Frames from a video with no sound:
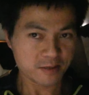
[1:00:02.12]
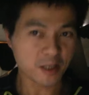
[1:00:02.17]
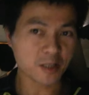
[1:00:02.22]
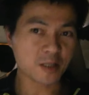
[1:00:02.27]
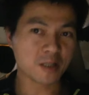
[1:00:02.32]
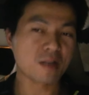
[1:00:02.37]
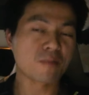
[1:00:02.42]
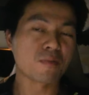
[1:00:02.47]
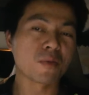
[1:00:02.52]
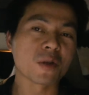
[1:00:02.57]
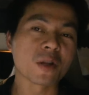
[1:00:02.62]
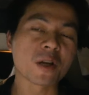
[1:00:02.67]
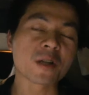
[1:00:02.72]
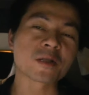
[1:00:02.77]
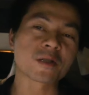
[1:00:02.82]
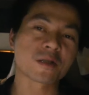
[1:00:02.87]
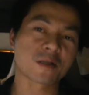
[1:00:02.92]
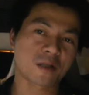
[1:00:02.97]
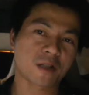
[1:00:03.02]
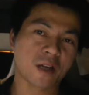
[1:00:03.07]
Tesla Model
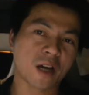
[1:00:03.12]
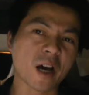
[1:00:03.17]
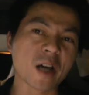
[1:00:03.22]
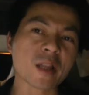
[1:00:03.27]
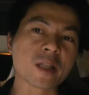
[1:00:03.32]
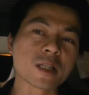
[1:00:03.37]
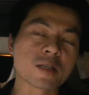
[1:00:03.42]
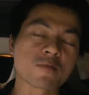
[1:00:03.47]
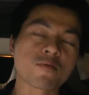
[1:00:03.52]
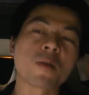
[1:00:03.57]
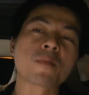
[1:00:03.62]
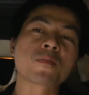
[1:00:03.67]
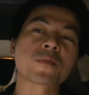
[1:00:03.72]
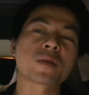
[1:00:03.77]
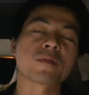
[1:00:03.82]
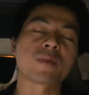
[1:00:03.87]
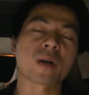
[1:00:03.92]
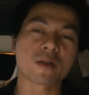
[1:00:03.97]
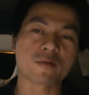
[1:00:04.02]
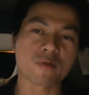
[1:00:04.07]
S can swap
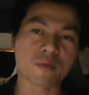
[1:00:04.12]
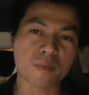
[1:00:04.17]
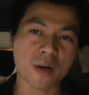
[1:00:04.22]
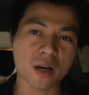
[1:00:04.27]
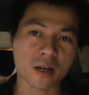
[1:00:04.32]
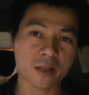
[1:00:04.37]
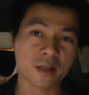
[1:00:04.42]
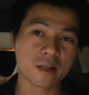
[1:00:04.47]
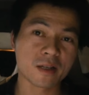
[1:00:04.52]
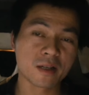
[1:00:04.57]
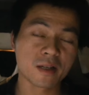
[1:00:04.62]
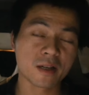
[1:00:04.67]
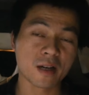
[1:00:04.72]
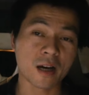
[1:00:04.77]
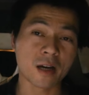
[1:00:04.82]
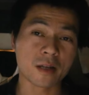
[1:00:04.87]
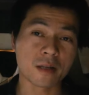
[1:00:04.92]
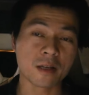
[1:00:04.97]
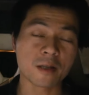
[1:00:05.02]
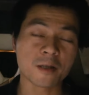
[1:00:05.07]
the battery pack,
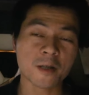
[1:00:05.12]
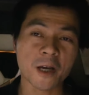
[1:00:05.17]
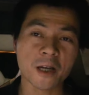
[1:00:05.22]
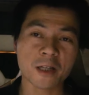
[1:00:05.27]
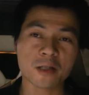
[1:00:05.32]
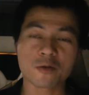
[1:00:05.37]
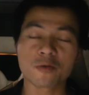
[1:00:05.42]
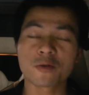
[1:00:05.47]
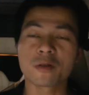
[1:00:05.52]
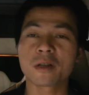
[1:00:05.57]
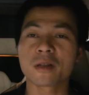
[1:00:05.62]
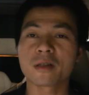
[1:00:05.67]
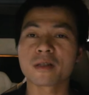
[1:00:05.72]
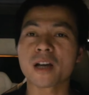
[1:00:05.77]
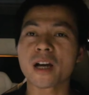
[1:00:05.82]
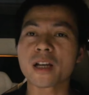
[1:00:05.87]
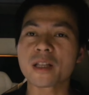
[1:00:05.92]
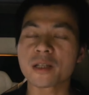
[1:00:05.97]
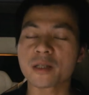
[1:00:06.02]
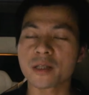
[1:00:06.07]
and it takes only
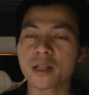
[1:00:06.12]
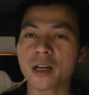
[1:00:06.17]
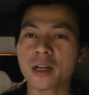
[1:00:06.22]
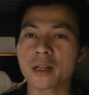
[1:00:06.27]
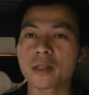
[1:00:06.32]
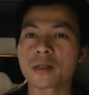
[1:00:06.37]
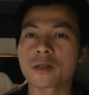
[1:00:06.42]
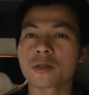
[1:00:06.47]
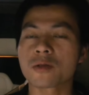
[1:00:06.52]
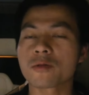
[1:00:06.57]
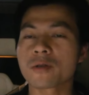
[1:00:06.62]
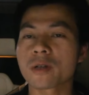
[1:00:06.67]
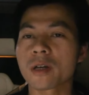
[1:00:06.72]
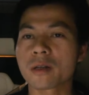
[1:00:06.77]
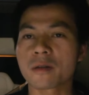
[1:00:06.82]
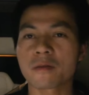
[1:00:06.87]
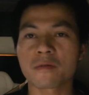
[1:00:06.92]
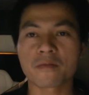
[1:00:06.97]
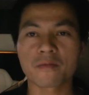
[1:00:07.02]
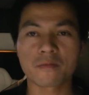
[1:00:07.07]
ninety seconds to
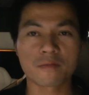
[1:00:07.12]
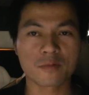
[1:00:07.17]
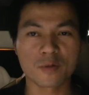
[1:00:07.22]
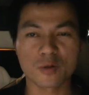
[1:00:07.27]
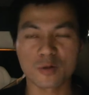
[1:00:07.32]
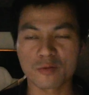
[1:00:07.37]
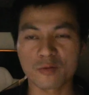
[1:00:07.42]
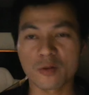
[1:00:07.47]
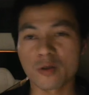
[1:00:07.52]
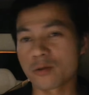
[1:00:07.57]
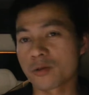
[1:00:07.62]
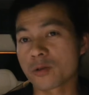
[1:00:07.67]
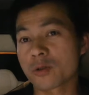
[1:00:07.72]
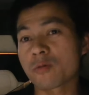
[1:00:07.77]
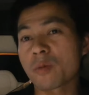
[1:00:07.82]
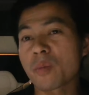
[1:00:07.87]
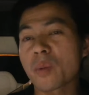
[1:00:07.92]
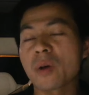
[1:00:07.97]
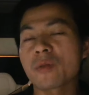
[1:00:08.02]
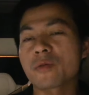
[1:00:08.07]
get, well, you
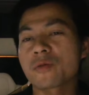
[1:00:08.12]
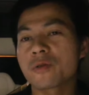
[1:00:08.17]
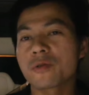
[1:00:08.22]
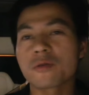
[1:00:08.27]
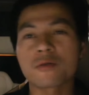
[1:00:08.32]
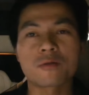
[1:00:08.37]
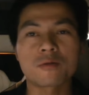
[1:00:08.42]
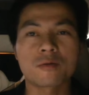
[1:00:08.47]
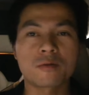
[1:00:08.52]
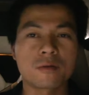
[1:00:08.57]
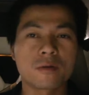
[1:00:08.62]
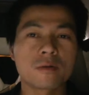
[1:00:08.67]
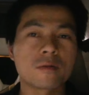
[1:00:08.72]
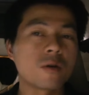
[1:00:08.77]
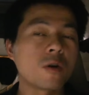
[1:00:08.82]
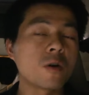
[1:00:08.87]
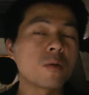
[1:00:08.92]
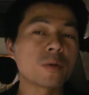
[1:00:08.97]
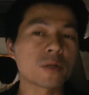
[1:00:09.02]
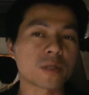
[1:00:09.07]
swap out your
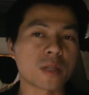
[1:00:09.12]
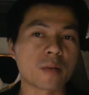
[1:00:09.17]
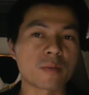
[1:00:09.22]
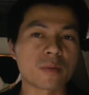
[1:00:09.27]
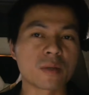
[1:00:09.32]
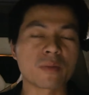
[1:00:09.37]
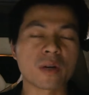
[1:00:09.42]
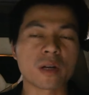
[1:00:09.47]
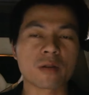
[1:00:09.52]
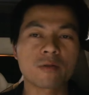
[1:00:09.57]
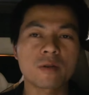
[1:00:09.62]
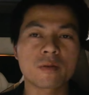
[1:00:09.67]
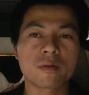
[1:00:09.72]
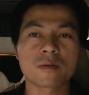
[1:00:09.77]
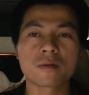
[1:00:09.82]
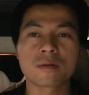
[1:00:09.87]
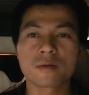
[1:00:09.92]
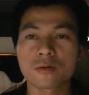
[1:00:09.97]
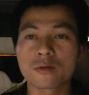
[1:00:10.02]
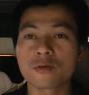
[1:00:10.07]
almost empty battery
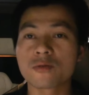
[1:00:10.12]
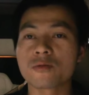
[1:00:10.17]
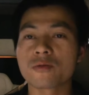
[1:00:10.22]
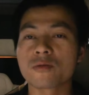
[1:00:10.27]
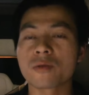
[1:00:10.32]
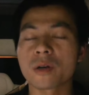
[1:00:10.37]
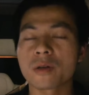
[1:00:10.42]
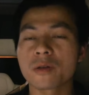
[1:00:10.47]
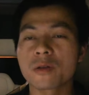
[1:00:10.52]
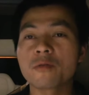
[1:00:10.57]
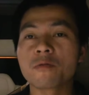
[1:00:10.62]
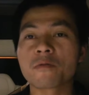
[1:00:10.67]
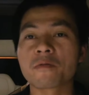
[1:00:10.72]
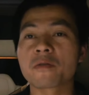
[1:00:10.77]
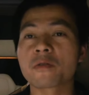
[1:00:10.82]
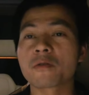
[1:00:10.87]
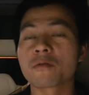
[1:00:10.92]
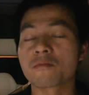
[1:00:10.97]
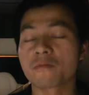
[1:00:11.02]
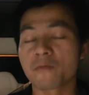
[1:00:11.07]
to a new
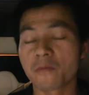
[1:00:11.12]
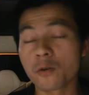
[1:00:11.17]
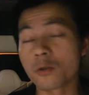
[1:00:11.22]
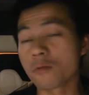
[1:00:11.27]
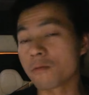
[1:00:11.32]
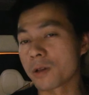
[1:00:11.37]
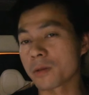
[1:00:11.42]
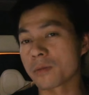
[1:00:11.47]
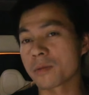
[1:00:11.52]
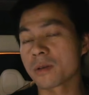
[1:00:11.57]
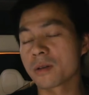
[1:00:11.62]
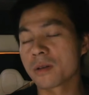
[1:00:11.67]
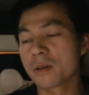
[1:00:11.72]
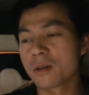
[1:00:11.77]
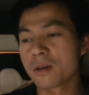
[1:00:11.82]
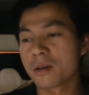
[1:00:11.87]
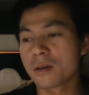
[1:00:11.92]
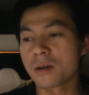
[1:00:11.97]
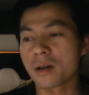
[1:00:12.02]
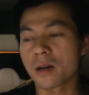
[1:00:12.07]
full, full one.
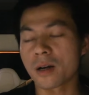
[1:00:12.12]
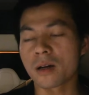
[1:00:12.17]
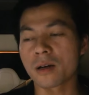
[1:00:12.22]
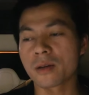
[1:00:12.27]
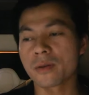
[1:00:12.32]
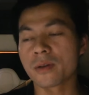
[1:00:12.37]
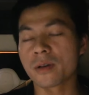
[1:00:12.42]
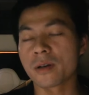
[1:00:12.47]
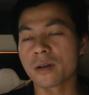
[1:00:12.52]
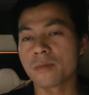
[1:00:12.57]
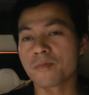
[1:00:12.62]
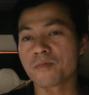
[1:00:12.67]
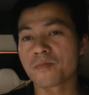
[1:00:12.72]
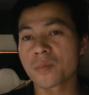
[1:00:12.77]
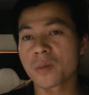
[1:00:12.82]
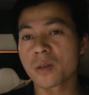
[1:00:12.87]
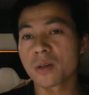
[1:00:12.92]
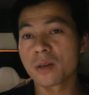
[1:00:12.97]
And um,